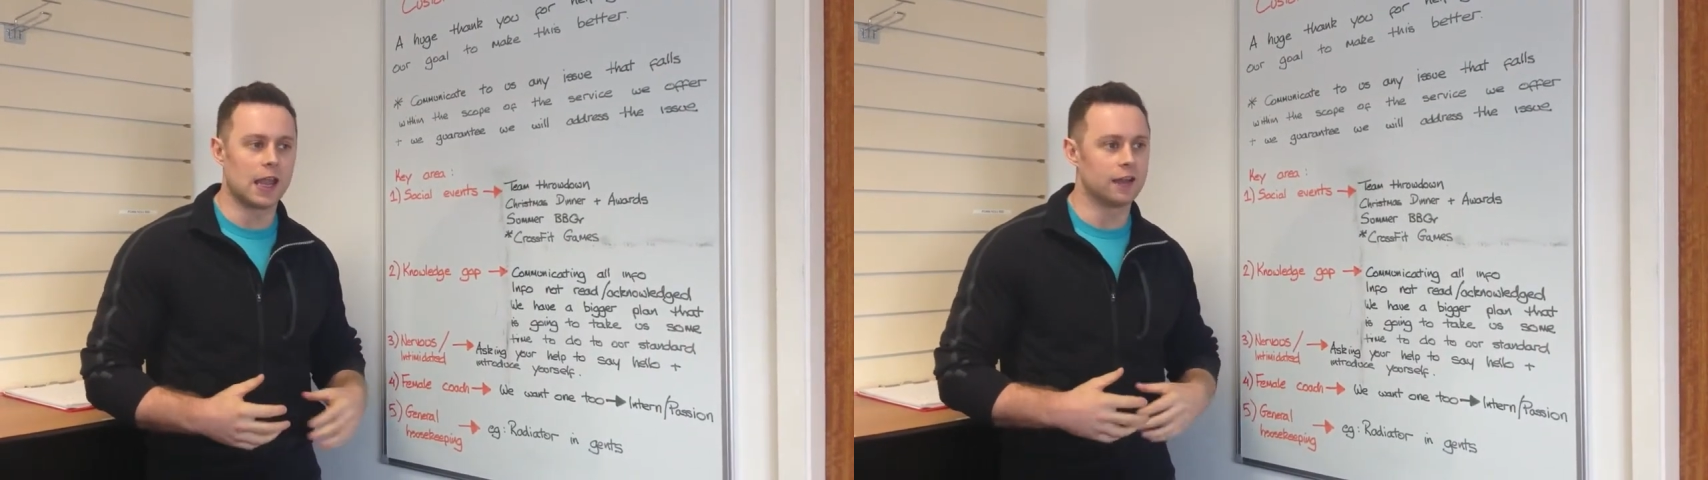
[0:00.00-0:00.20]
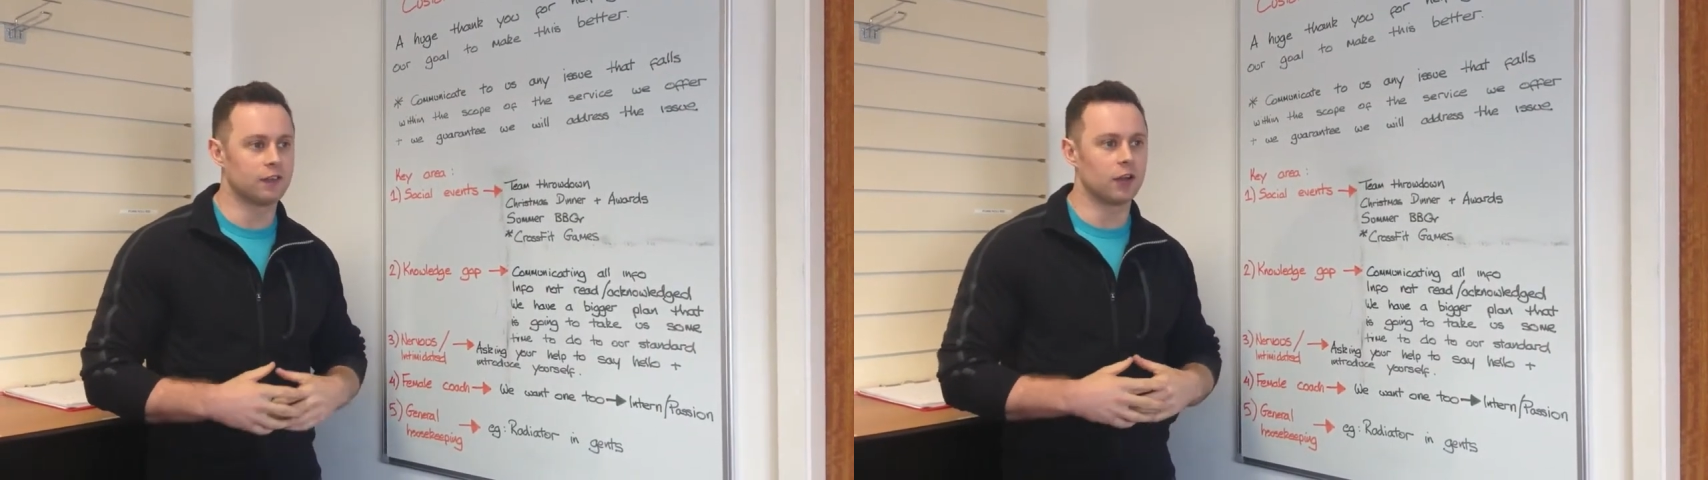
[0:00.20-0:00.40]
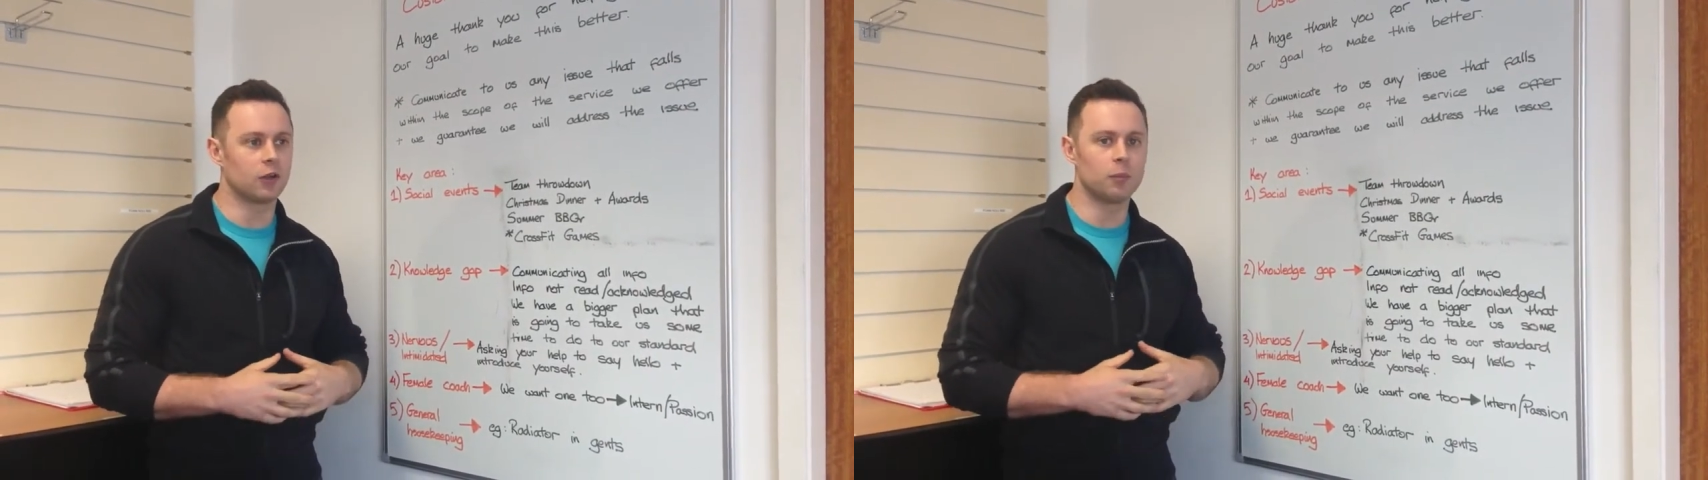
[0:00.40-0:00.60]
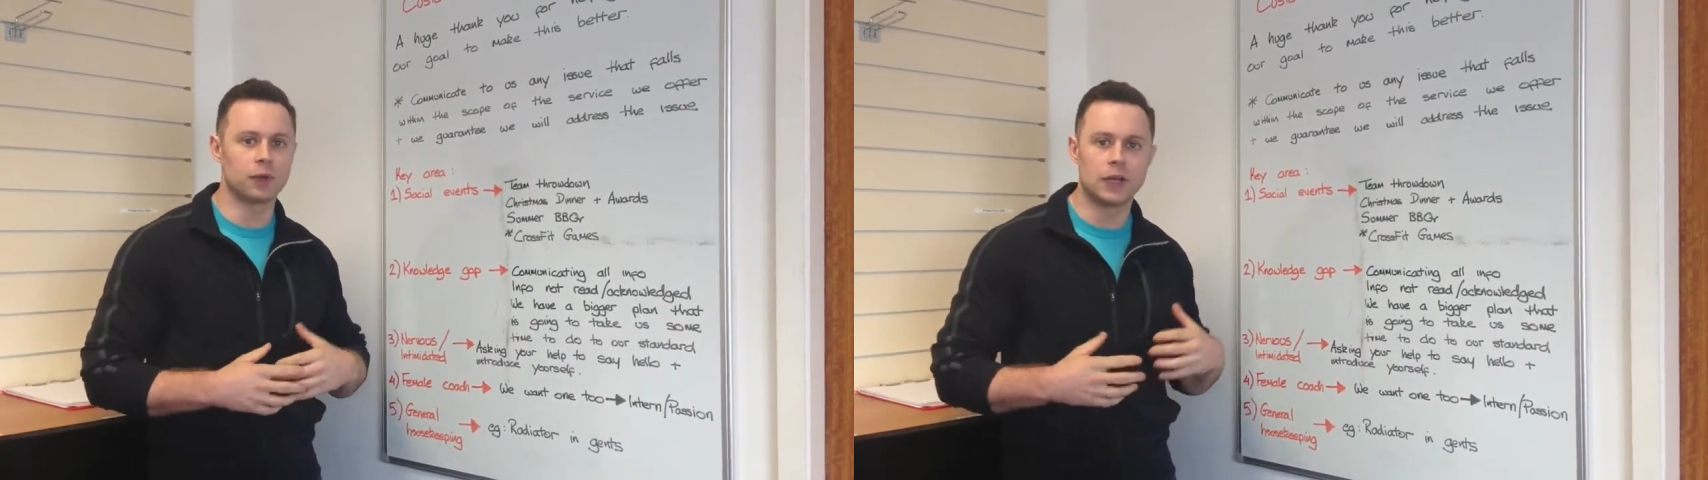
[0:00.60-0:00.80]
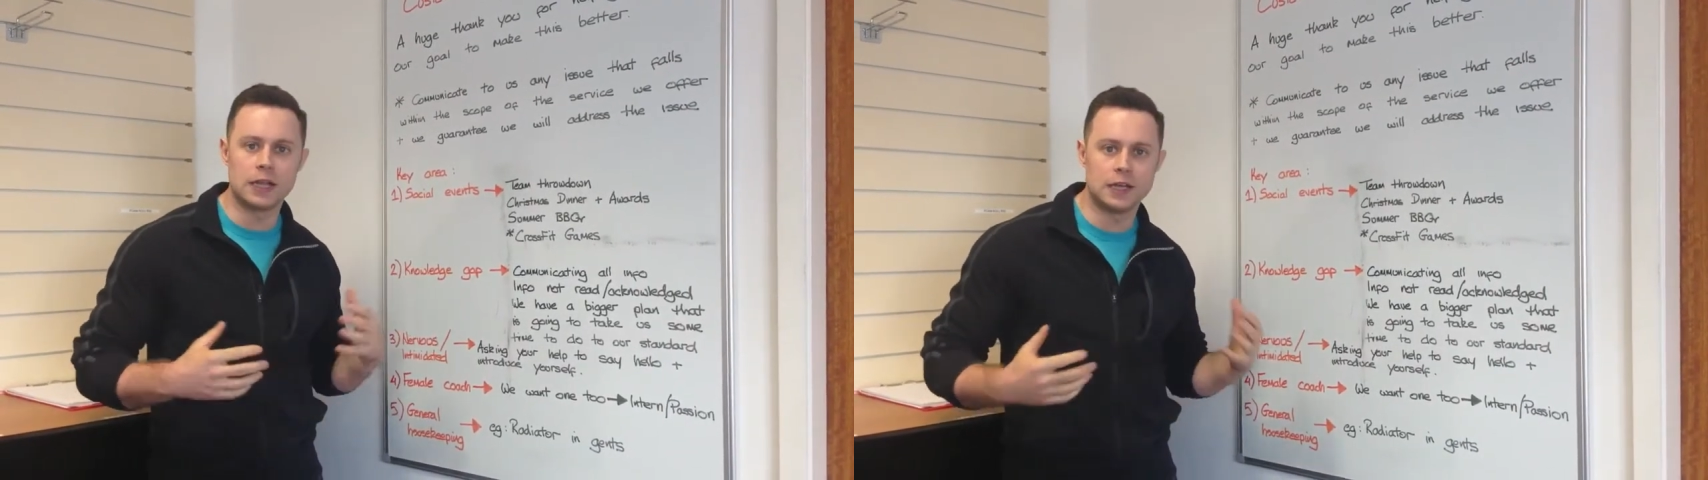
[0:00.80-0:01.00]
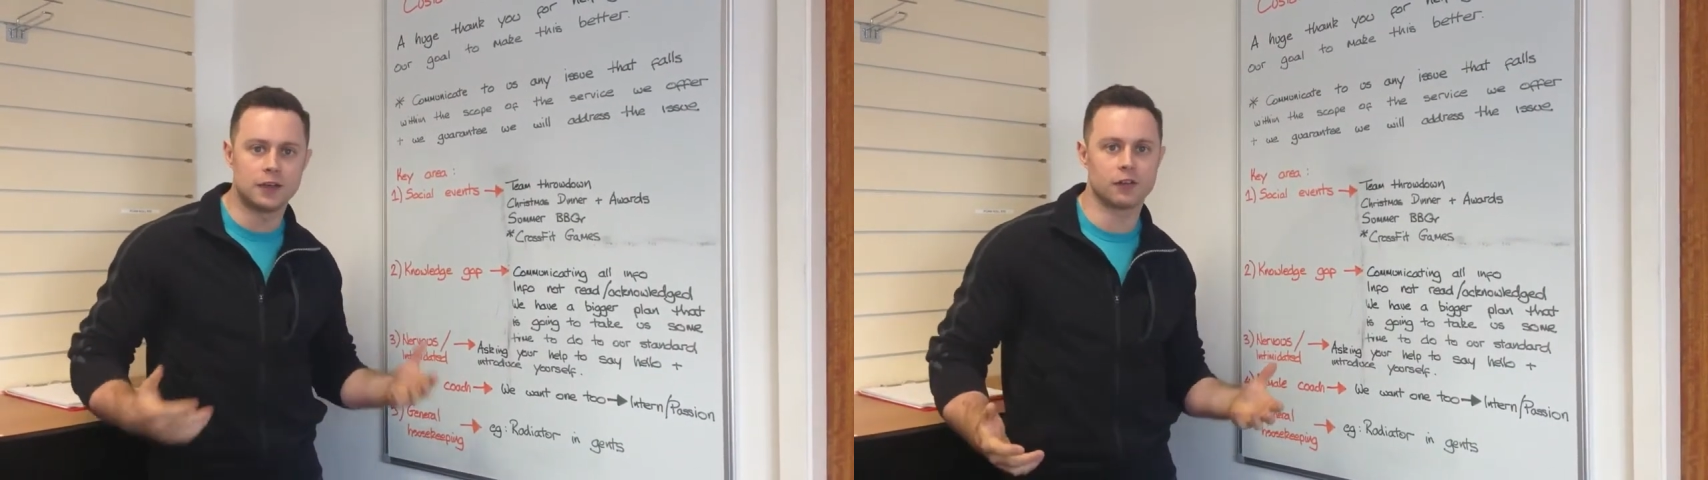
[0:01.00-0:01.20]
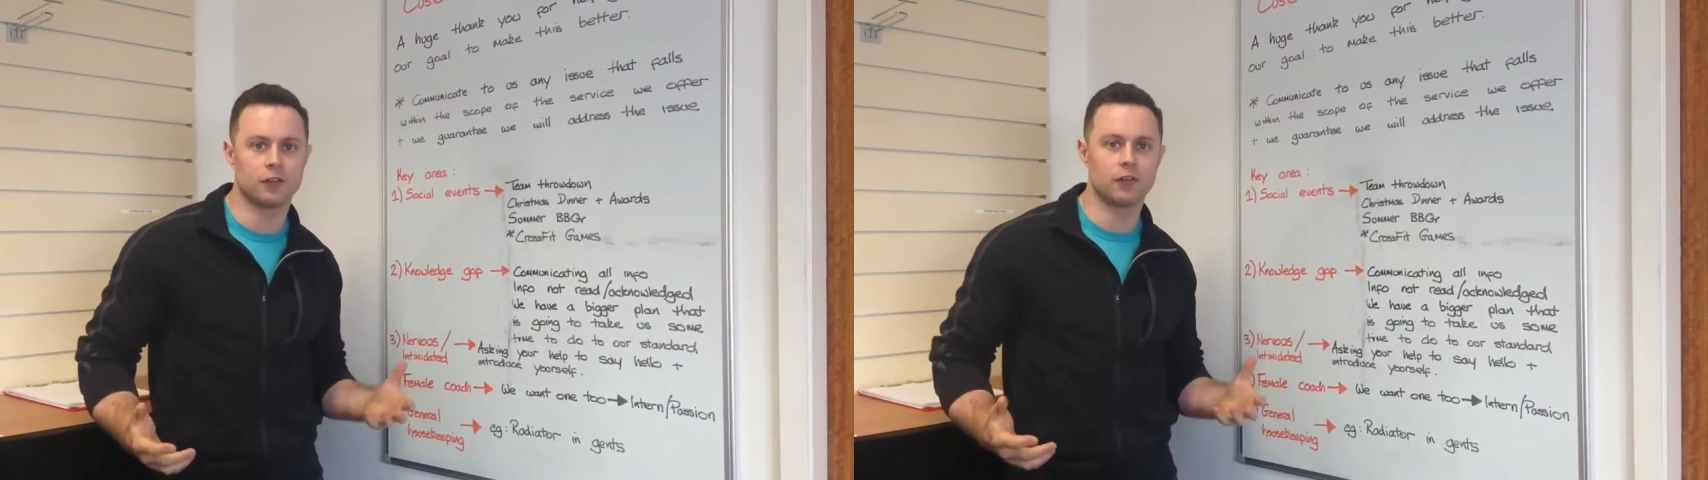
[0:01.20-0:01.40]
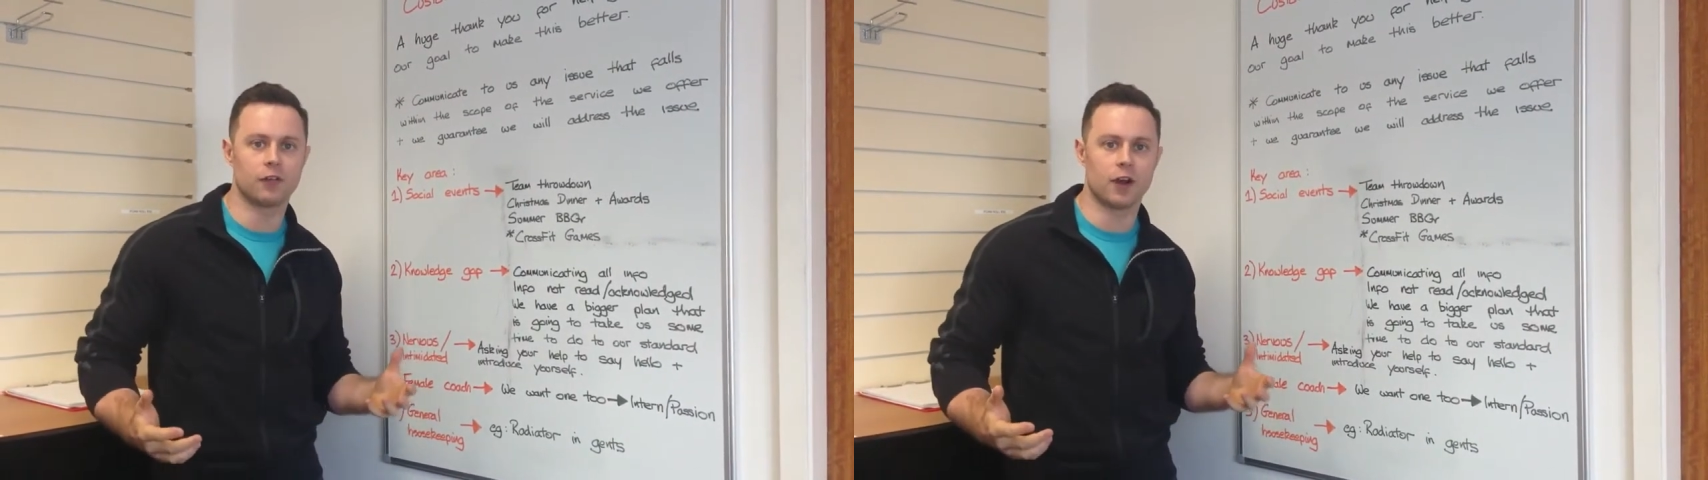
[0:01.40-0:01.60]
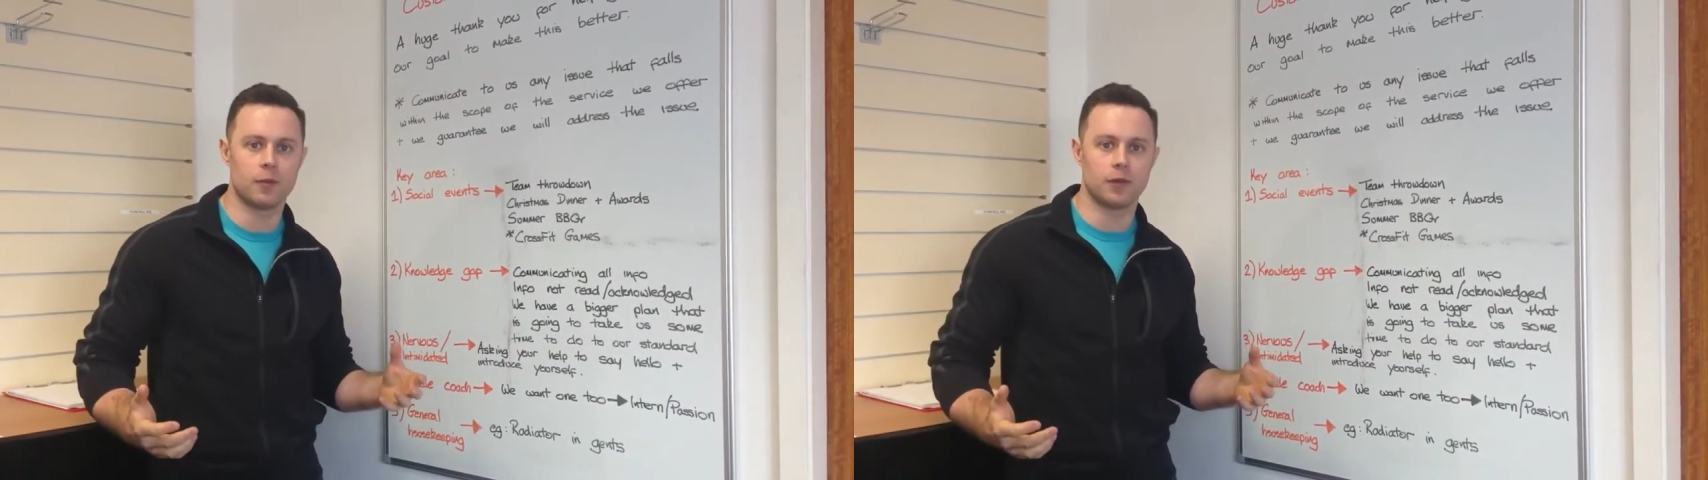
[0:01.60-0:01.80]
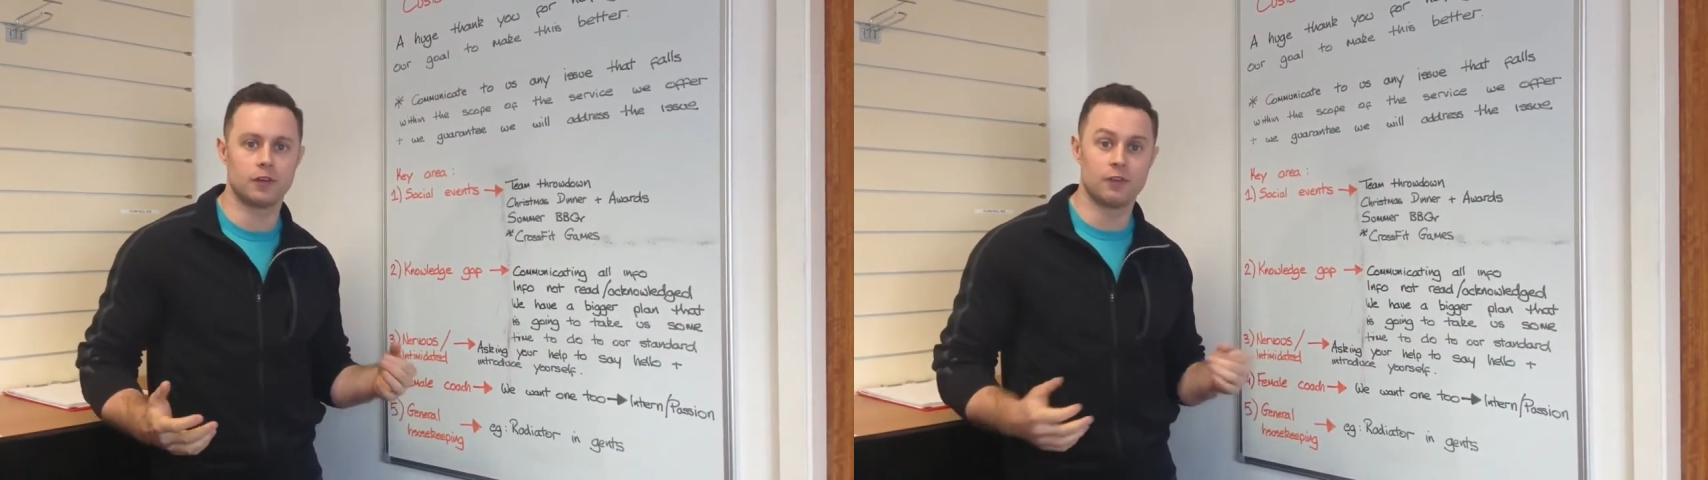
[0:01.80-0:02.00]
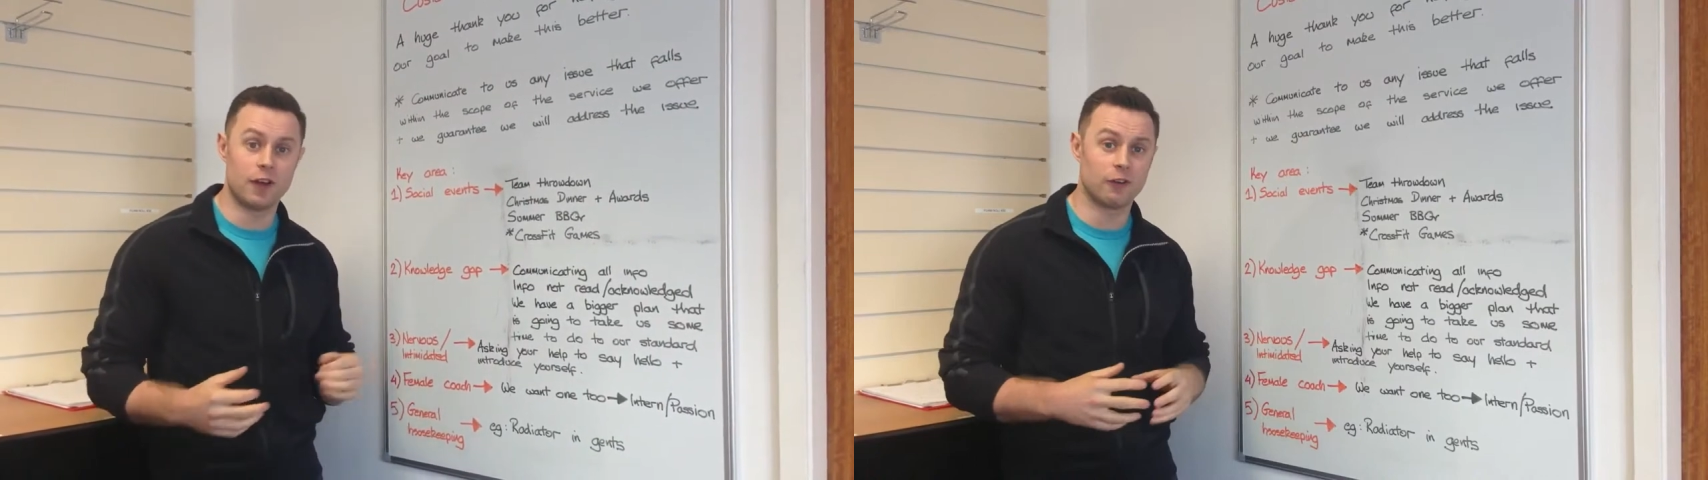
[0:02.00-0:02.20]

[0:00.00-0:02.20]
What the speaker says: It's a completely different environment,